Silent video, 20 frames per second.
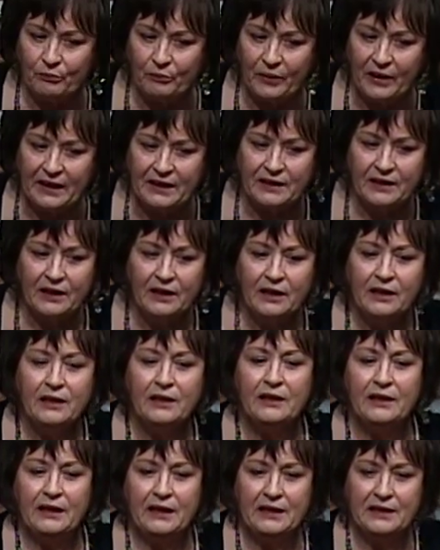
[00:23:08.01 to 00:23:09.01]
But
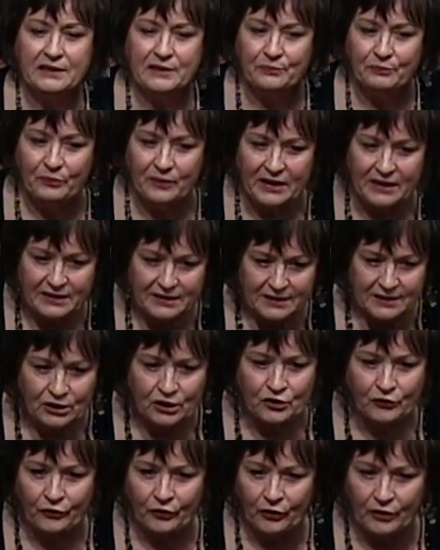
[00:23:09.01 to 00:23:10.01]
his
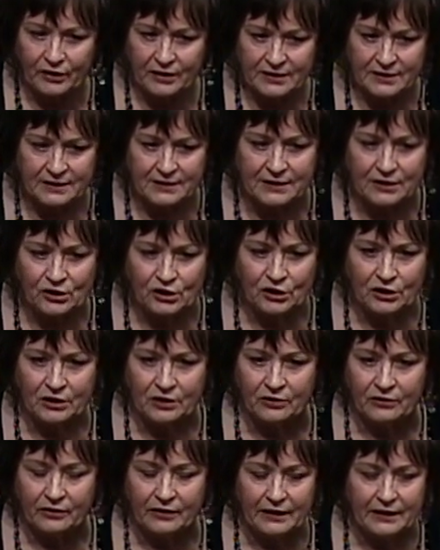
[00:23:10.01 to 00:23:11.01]
message for us this
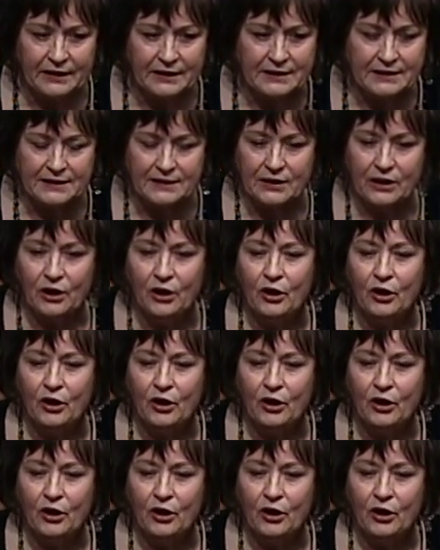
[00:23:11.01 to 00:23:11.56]
year is